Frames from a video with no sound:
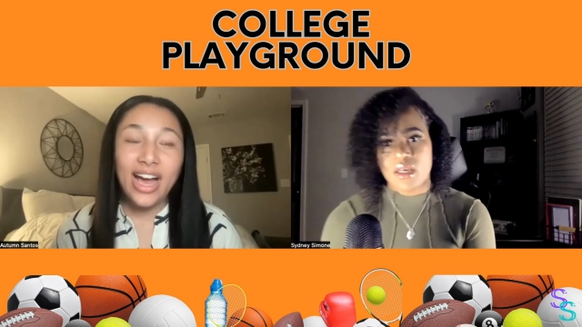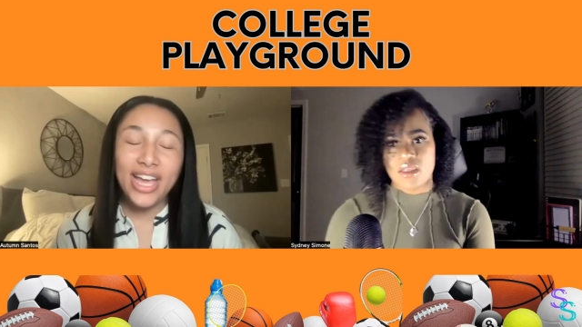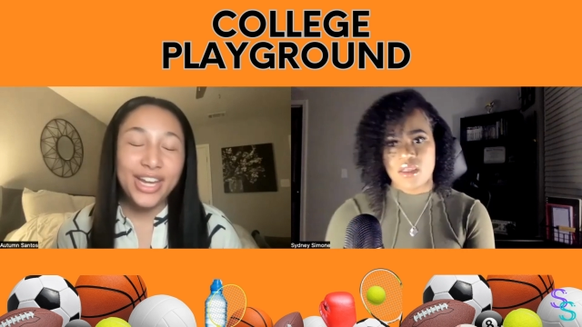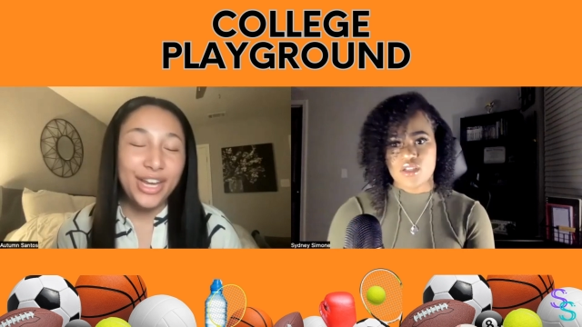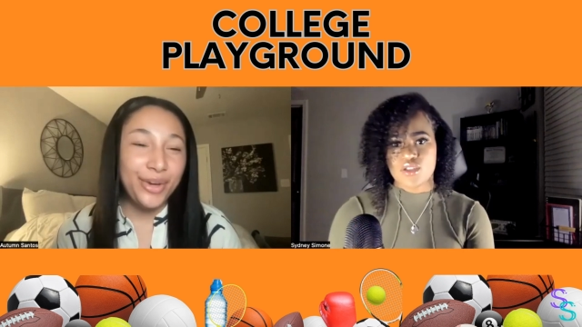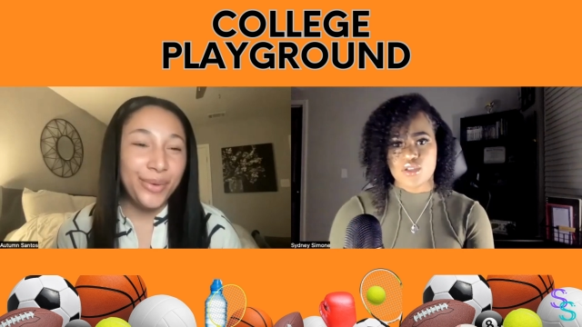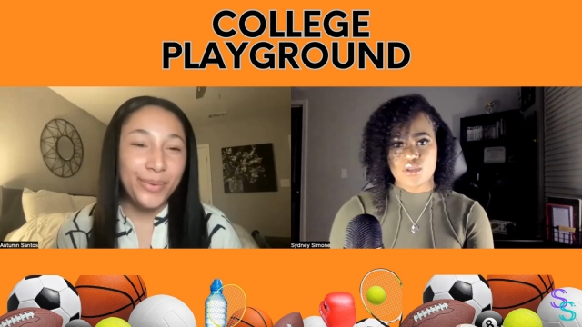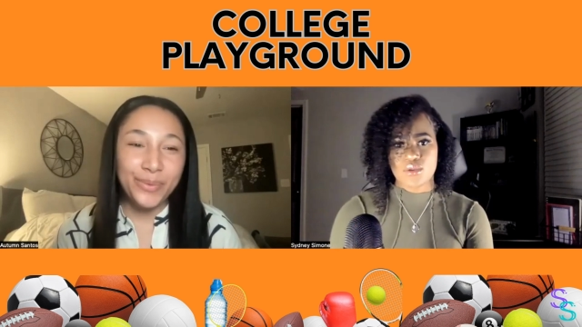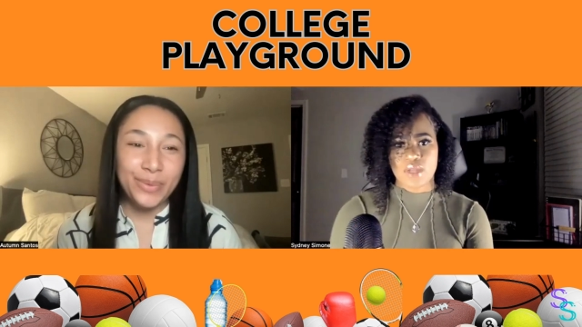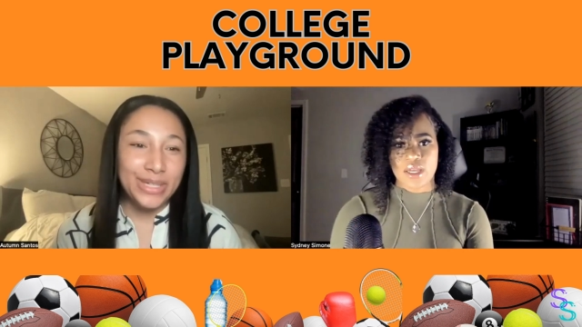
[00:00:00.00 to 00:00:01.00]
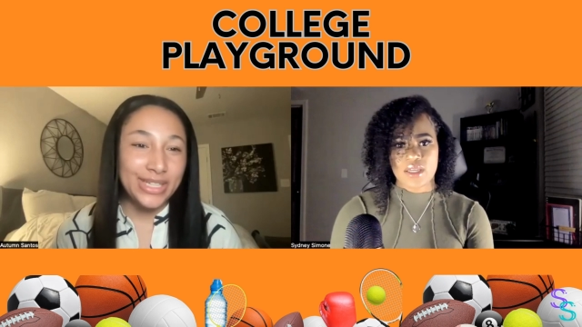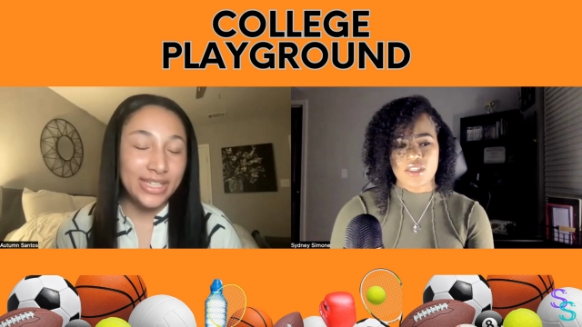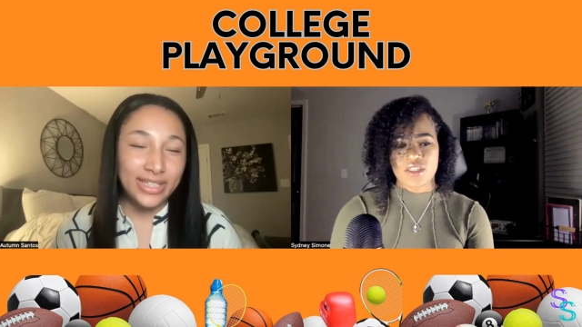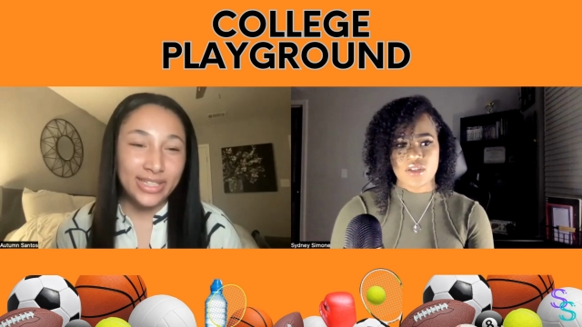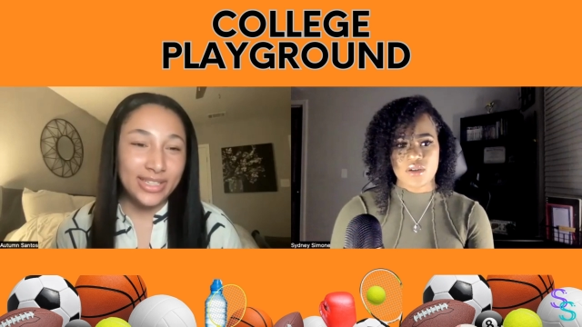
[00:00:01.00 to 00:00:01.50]
Speaker 1: And then two, like,
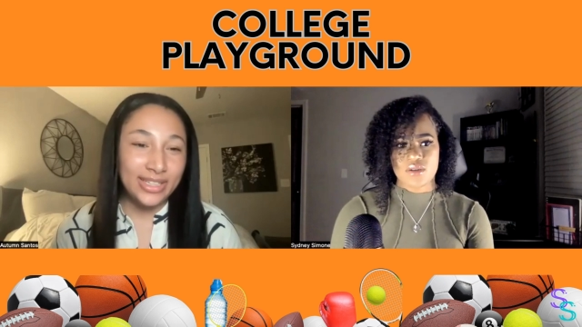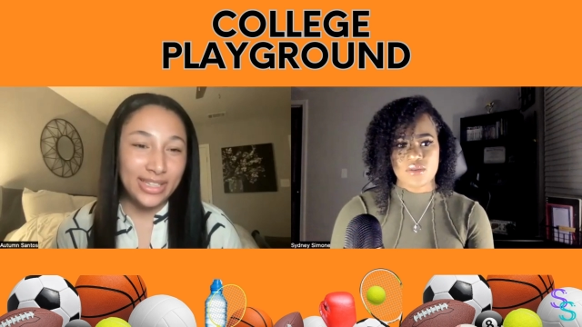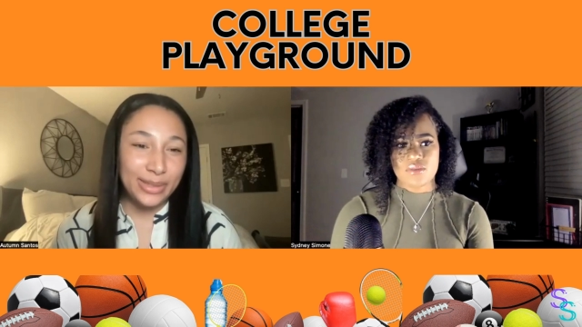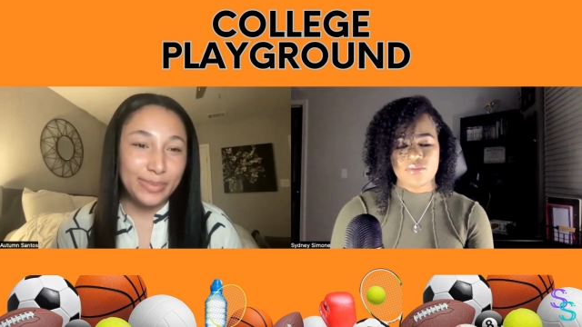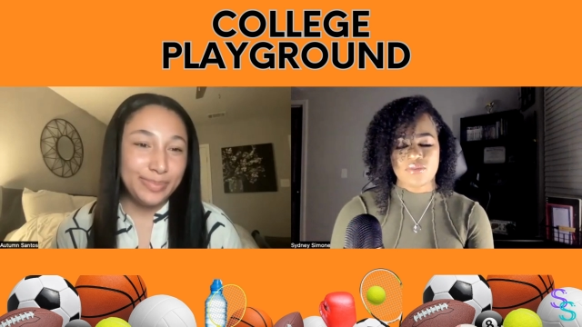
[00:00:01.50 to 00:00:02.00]
you know,